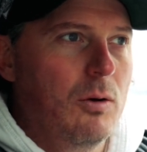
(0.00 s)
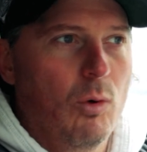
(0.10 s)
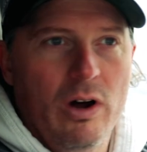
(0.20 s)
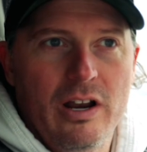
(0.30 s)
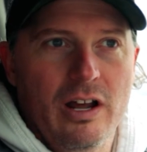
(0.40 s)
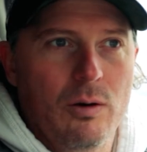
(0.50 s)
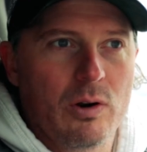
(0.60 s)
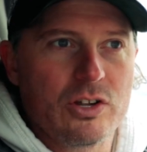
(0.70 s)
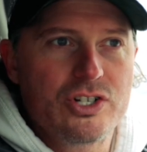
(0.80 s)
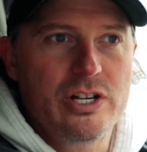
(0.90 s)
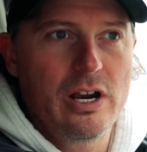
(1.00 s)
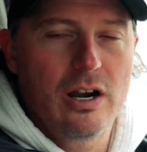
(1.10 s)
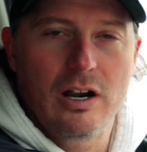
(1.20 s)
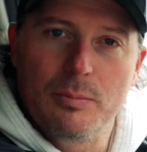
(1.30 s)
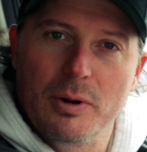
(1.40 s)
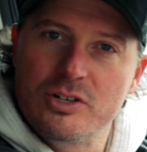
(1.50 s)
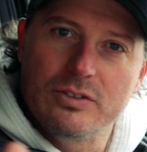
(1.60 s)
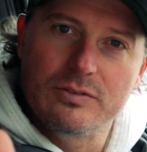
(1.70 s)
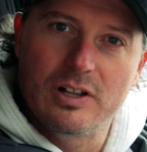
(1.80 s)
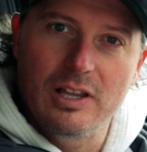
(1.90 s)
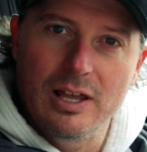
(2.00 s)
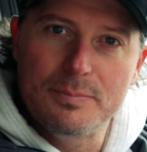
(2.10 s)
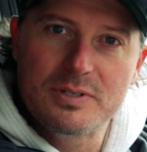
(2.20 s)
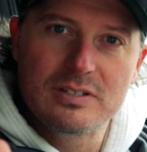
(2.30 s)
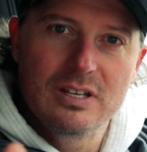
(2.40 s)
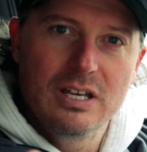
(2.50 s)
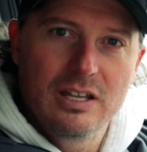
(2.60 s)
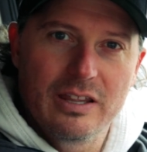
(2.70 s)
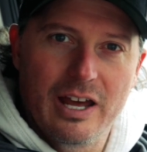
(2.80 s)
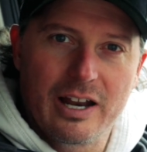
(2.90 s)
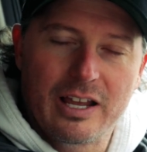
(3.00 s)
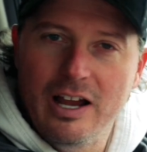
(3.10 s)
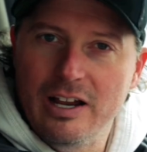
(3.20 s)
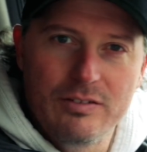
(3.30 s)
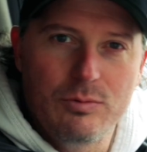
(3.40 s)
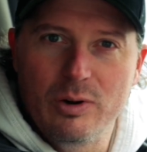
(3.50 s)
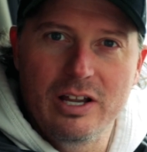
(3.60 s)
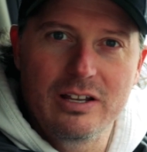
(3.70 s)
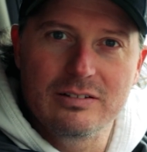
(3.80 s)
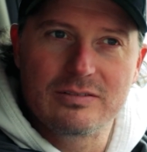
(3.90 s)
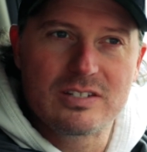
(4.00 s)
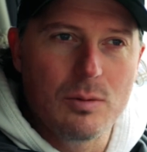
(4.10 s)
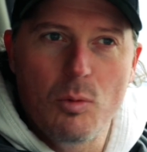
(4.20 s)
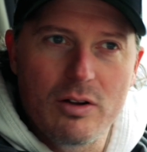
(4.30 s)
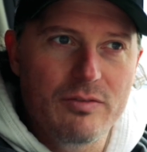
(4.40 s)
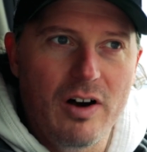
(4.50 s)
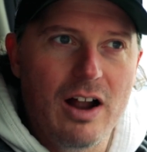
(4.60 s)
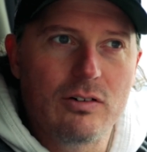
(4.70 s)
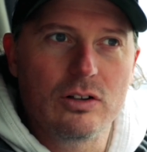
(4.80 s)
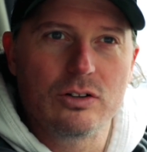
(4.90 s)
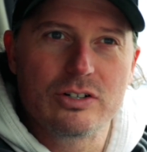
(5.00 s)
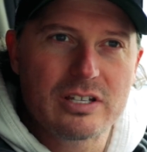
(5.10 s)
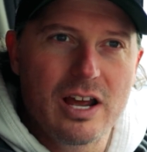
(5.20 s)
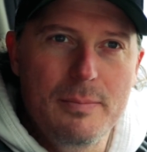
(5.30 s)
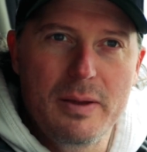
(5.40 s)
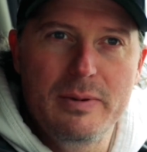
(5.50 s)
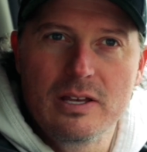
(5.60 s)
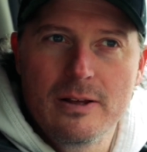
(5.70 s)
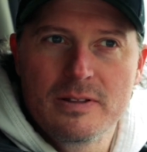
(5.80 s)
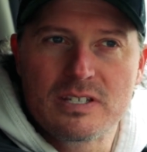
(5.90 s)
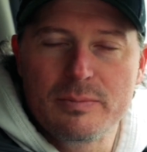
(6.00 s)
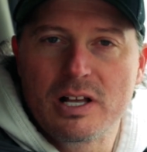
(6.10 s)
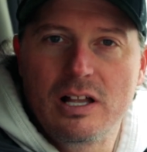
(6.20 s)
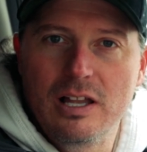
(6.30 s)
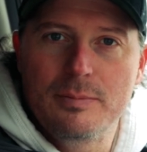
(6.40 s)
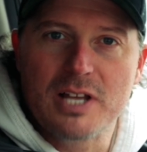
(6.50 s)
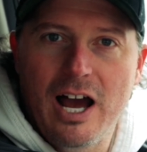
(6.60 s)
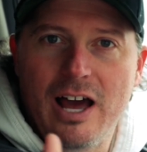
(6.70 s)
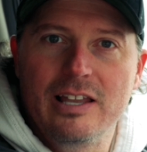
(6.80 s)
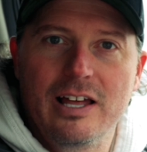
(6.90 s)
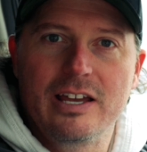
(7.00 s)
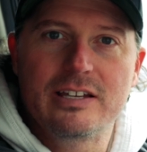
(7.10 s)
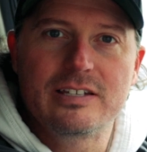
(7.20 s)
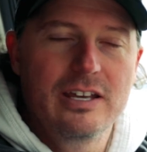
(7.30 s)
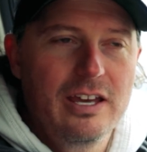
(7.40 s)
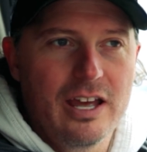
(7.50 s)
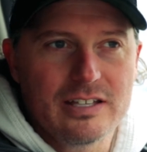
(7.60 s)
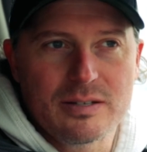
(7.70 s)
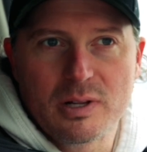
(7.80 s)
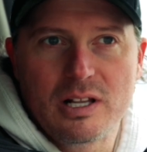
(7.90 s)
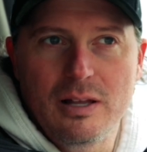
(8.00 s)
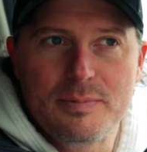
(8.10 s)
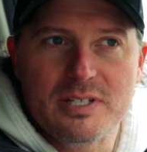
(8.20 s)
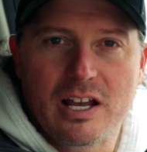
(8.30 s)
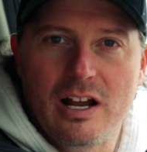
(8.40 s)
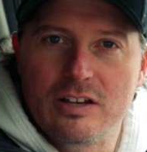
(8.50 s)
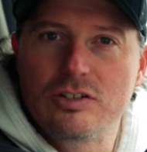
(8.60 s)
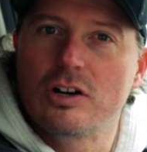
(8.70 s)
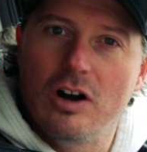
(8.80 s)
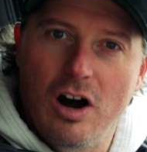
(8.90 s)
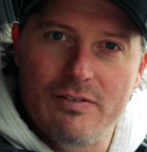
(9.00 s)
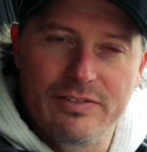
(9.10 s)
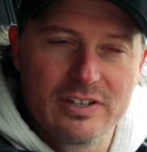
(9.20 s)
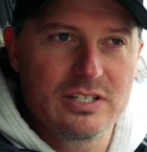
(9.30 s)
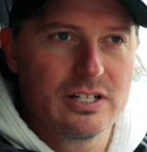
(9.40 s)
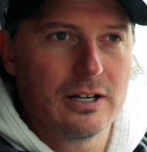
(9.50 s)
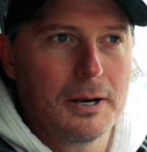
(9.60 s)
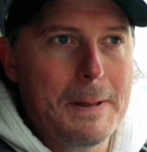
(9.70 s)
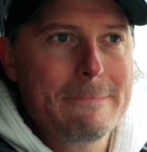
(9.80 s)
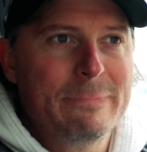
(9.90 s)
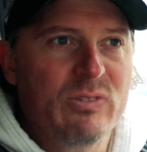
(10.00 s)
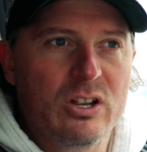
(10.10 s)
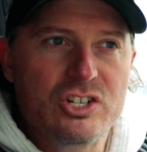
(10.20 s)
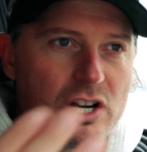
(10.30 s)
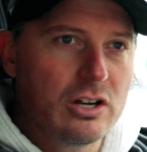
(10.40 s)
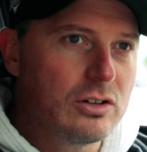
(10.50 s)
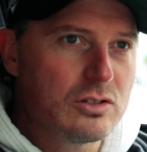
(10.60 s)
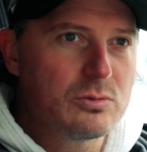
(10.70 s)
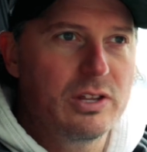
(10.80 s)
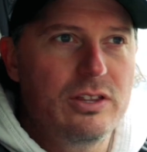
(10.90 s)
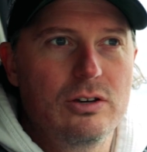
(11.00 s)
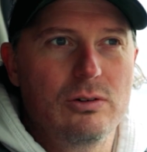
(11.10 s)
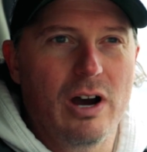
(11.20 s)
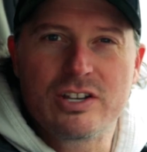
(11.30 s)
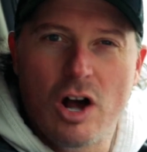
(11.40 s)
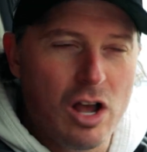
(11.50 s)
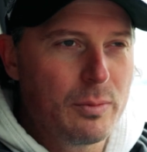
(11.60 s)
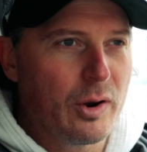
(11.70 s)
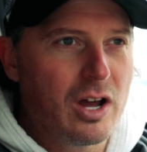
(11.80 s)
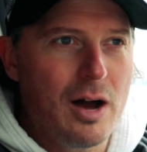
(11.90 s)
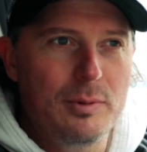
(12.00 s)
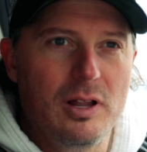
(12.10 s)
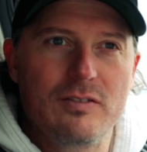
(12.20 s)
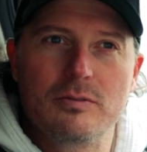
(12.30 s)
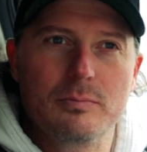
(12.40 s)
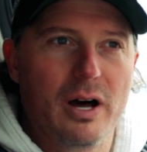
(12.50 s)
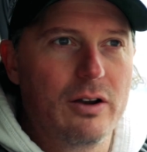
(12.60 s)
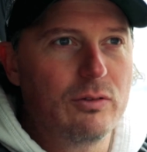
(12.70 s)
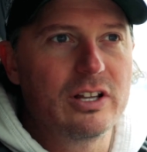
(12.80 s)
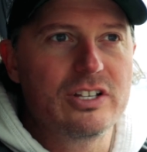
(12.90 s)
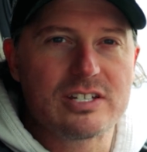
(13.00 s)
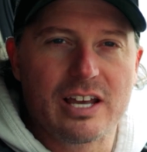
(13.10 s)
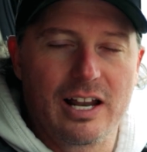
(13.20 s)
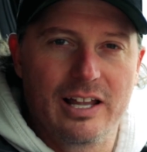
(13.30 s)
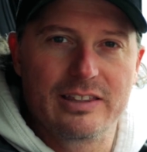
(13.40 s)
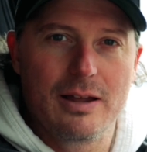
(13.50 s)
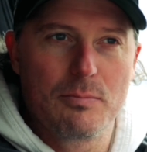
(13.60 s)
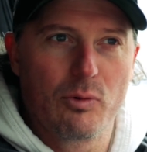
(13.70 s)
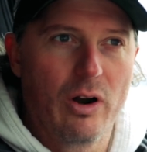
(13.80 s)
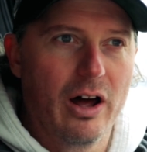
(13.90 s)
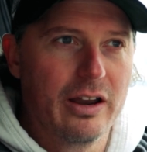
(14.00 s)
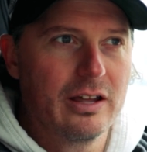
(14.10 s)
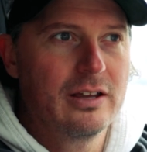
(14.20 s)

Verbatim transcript: one, I want to share a bunch of clips that kind of went somewhat viral, or just kind of maybe some of the clips I liked and some of the clips that kind of took off this year. And I share those with you. I talk about a couple of them, but really just kind of let them run.